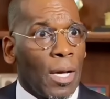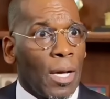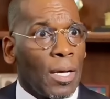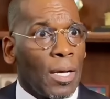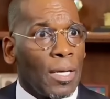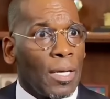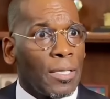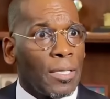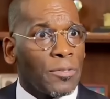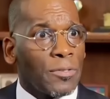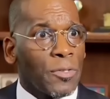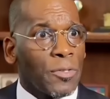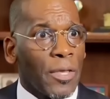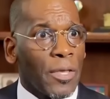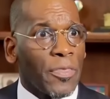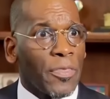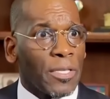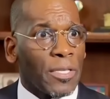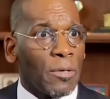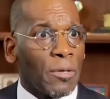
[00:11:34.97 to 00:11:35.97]
And
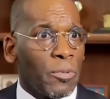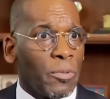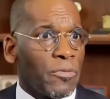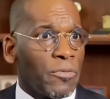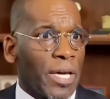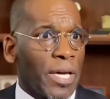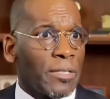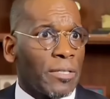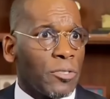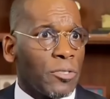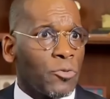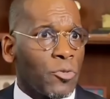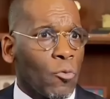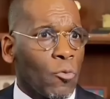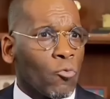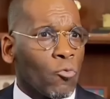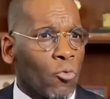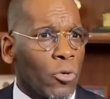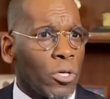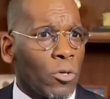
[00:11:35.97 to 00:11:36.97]
so I think that we've got to do
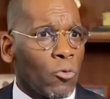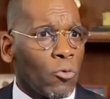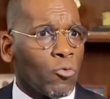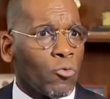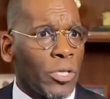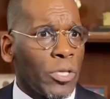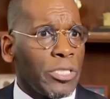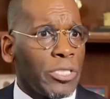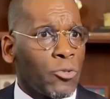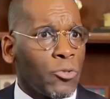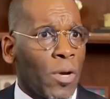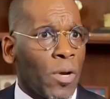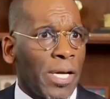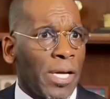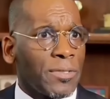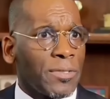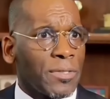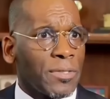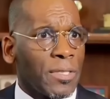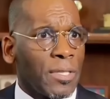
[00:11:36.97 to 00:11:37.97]
some real
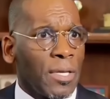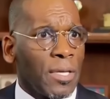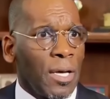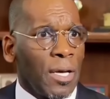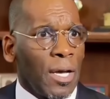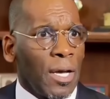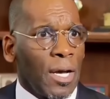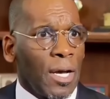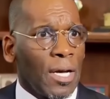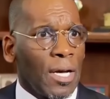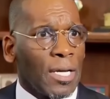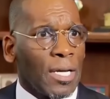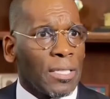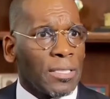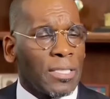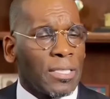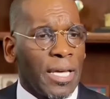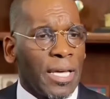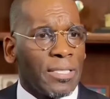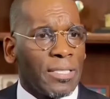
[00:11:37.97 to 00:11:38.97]
redress,
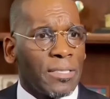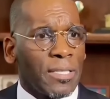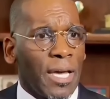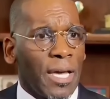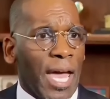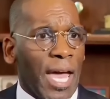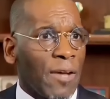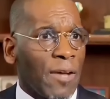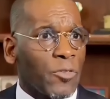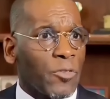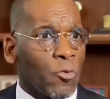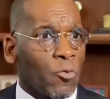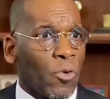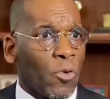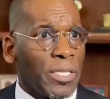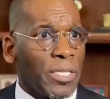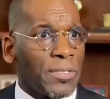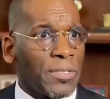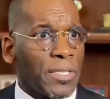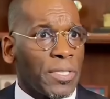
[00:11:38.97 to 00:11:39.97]
after
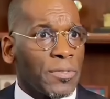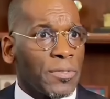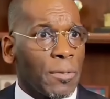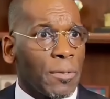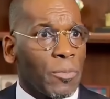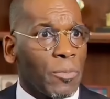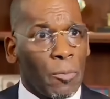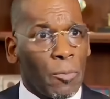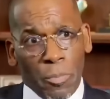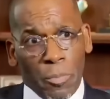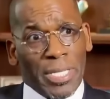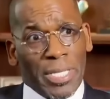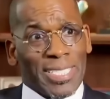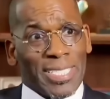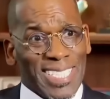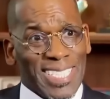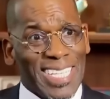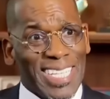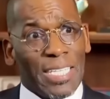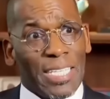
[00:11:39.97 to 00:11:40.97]
racism, the
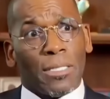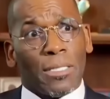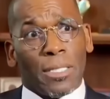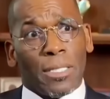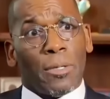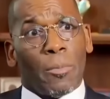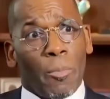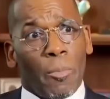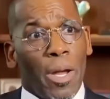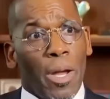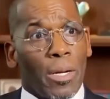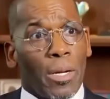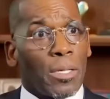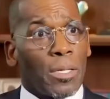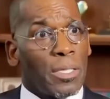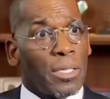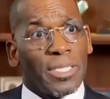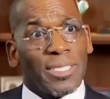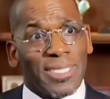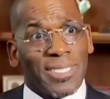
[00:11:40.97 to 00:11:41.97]
biggest ill in
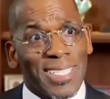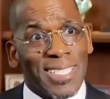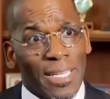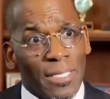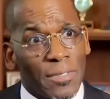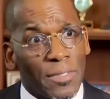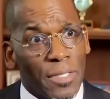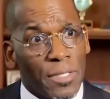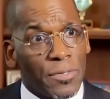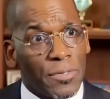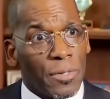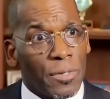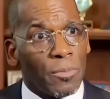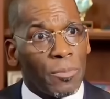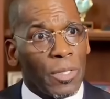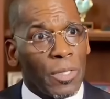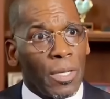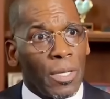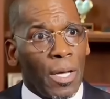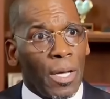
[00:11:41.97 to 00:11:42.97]
America is
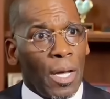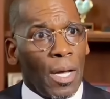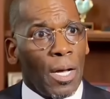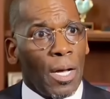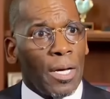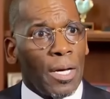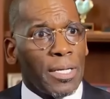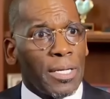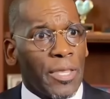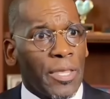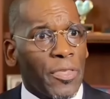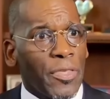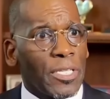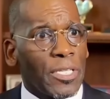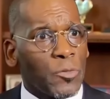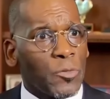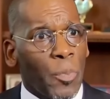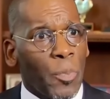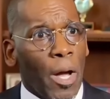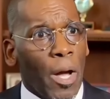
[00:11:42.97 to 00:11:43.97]
sexism. And I
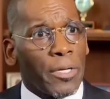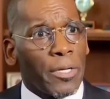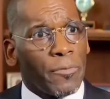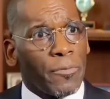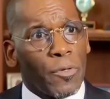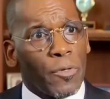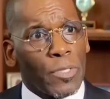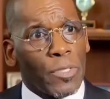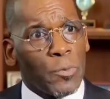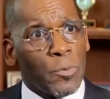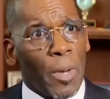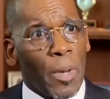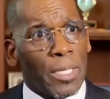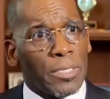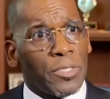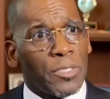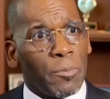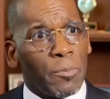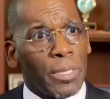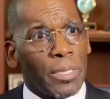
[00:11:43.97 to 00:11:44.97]
think it's part of the
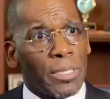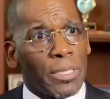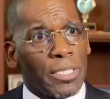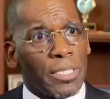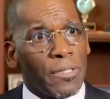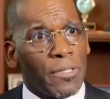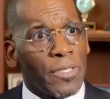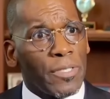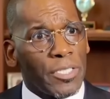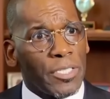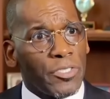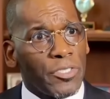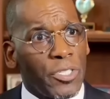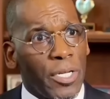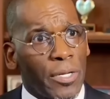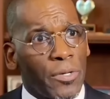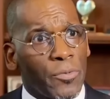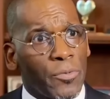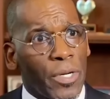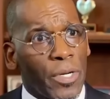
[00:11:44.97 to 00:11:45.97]
responsibility of this
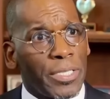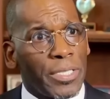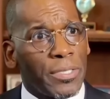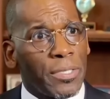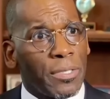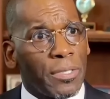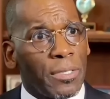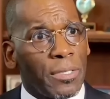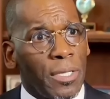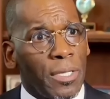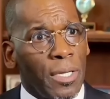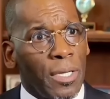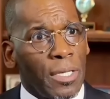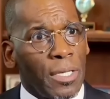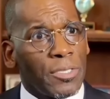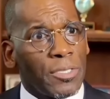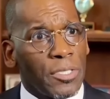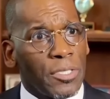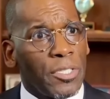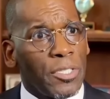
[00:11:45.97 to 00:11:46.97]
generation
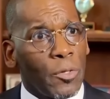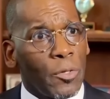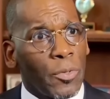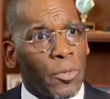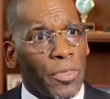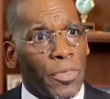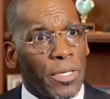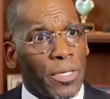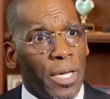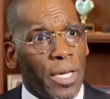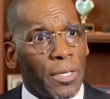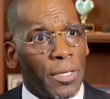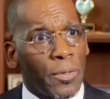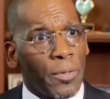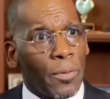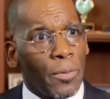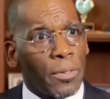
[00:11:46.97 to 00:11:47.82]
to deal with it head